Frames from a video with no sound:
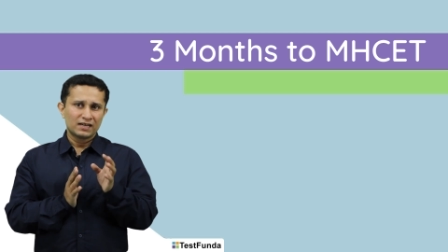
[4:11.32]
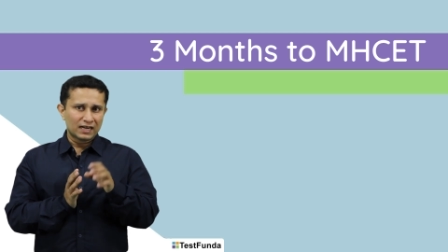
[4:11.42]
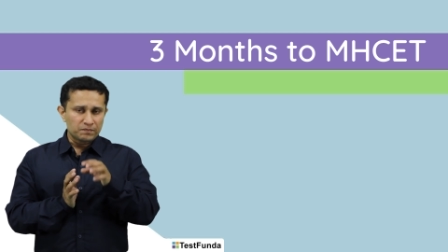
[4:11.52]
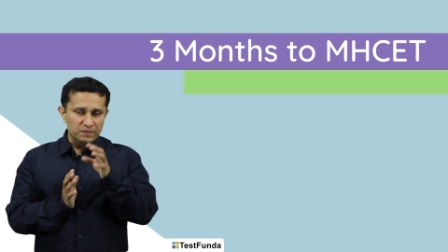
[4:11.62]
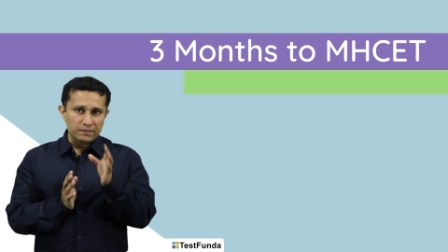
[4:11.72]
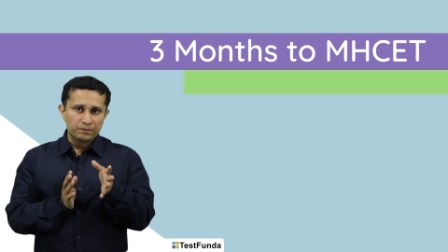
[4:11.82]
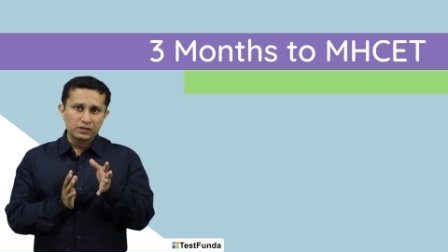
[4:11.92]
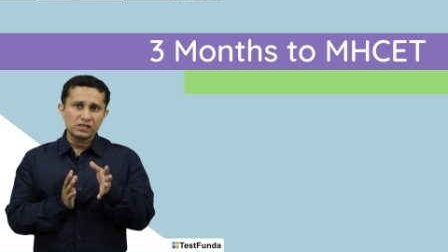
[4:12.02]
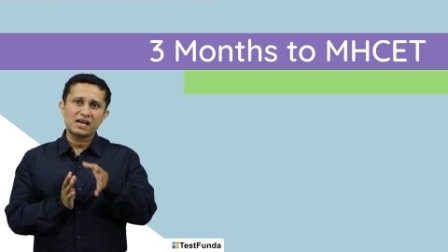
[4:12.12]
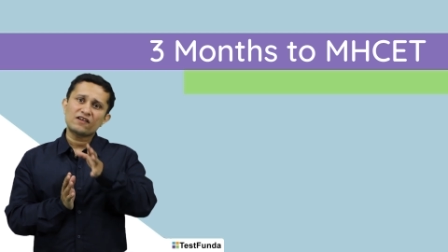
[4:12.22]
and
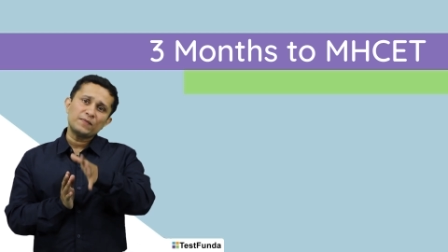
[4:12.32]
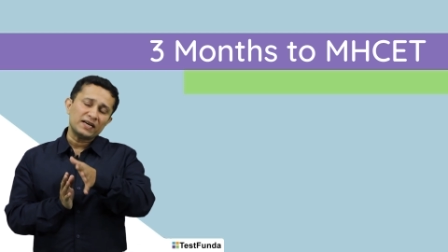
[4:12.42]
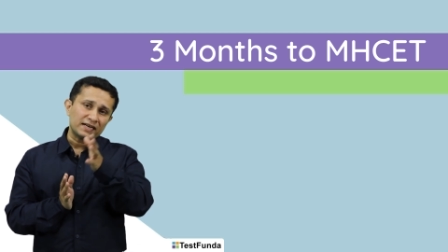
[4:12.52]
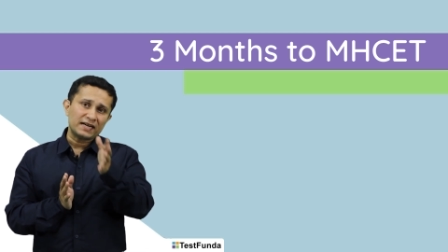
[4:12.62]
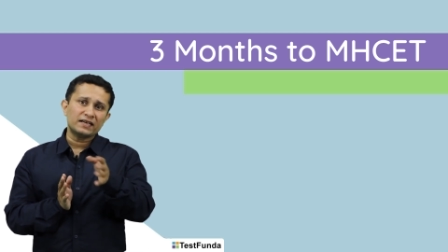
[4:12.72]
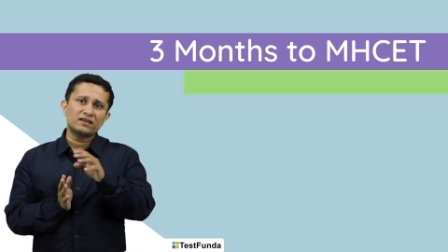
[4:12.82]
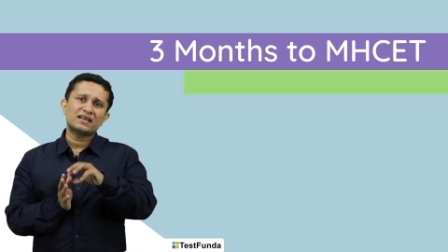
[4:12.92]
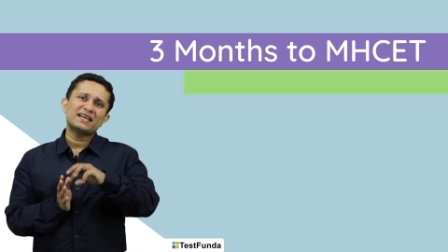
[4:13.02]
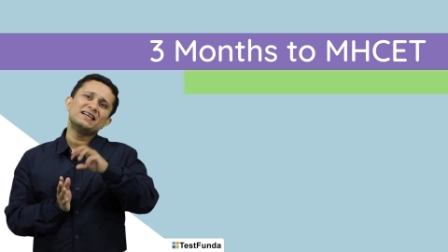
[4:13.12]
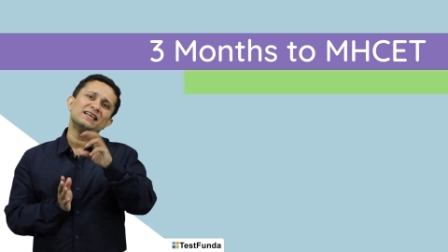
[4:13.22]
people have been getting a
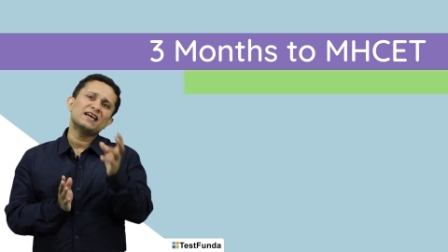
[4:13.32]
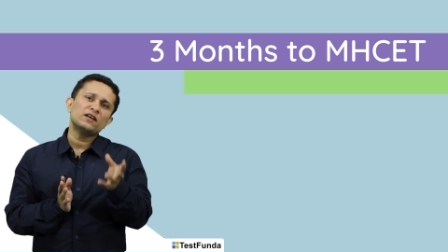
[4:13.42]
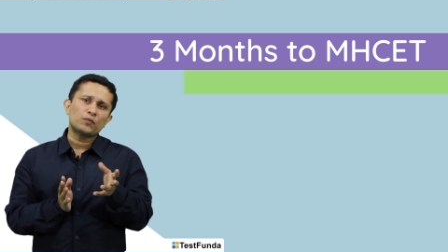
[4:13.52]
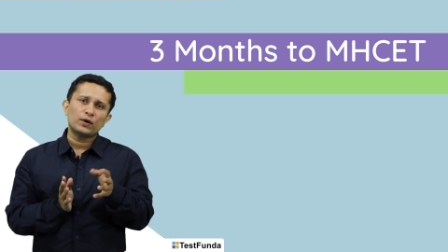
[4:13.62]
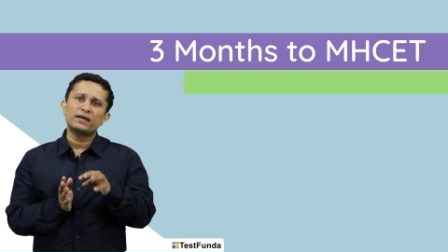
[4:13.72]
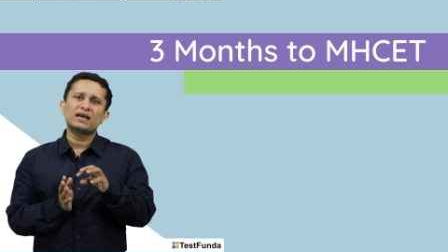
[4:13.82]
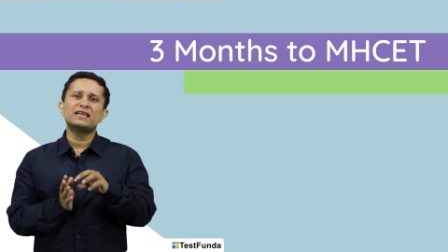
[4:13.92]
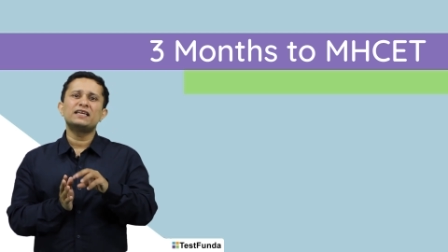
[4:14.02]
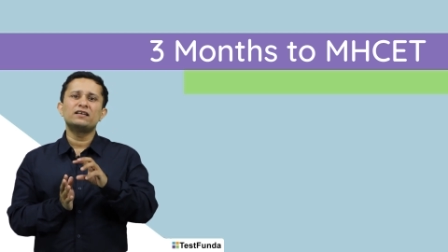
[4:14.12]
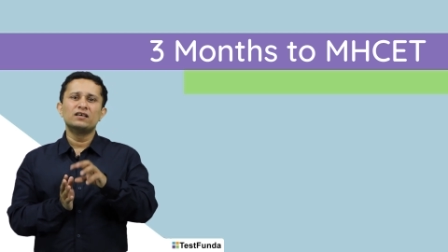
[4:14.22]

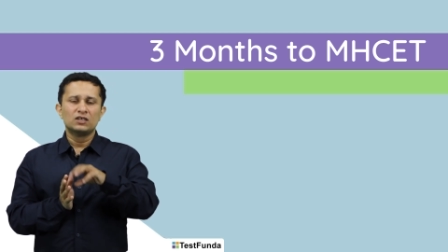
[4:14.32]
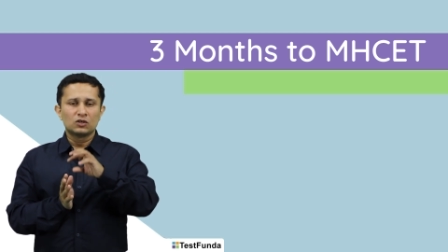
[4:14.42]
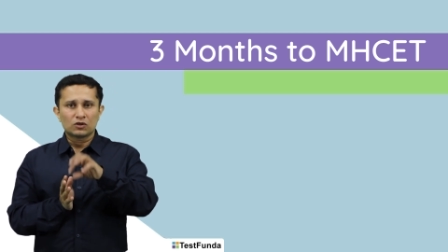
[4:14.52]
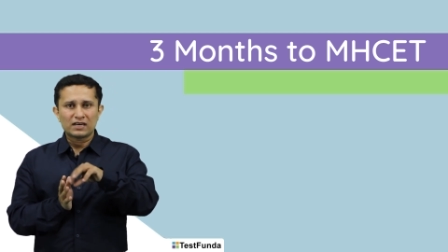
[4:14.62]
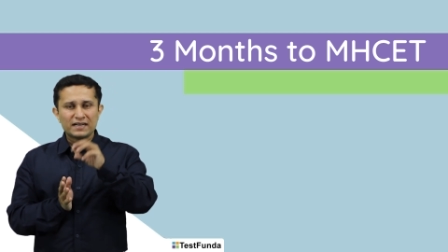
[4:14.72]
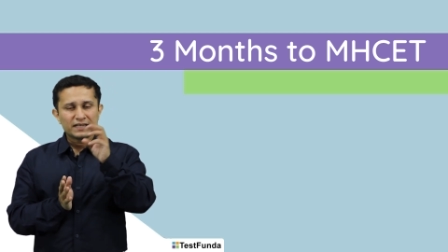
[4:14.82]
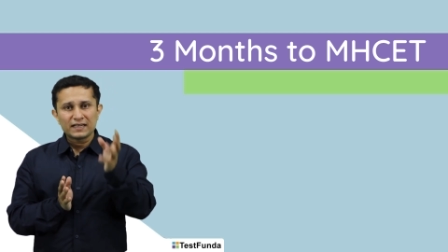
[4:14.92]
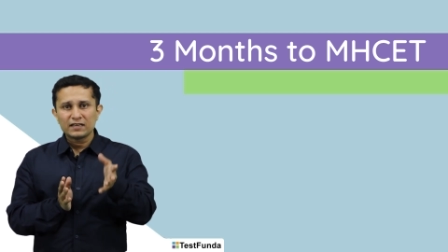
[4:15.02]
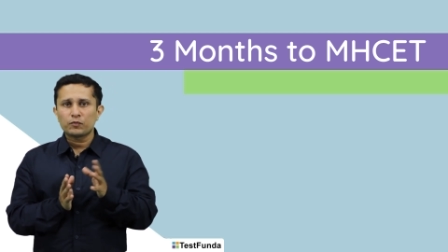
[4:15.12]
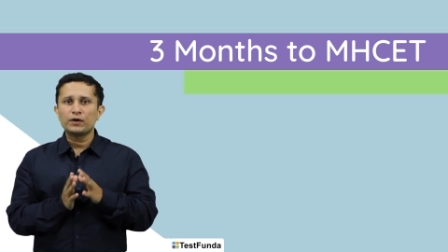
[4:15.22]
99.9 or
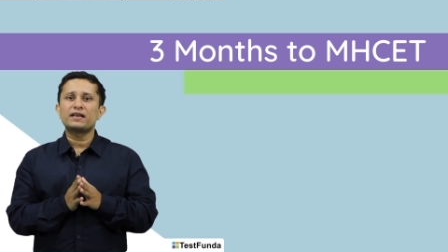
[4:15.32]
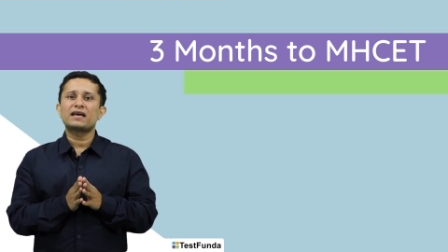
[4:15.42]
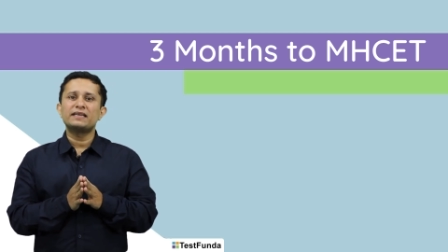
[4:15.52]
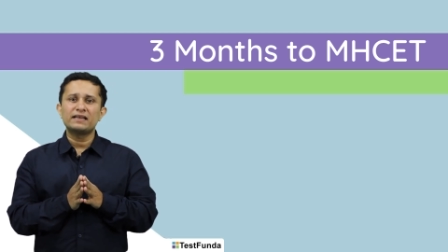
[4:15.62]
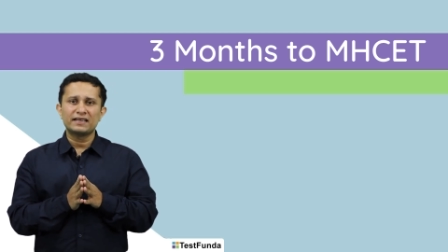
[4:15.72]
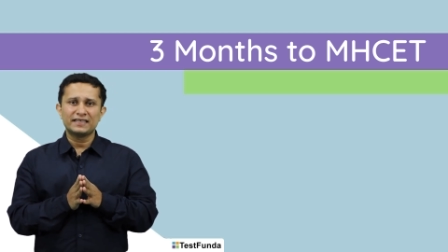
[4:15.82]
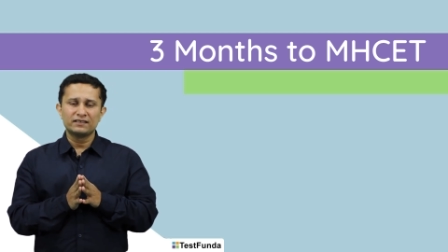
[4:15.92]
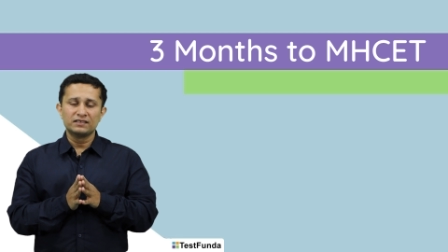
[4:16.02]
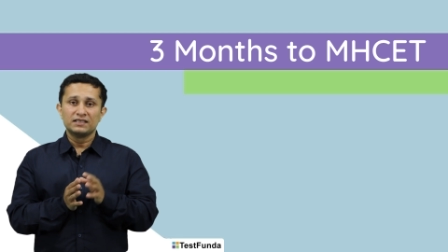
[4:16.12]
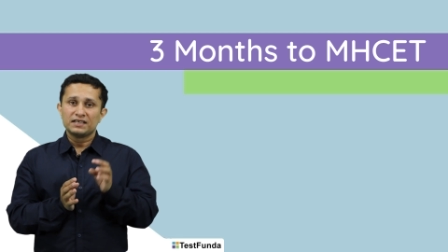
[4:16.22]
99.99